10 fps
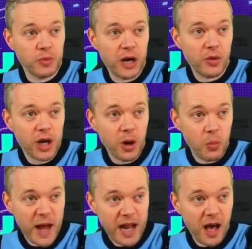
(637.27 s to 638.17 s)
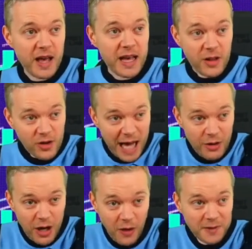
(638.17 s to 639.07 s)
World Cup winner. Look how
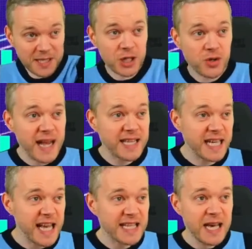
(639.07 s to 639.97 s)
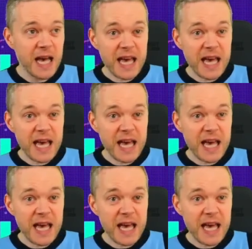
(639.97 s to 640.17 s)
concentrated he is.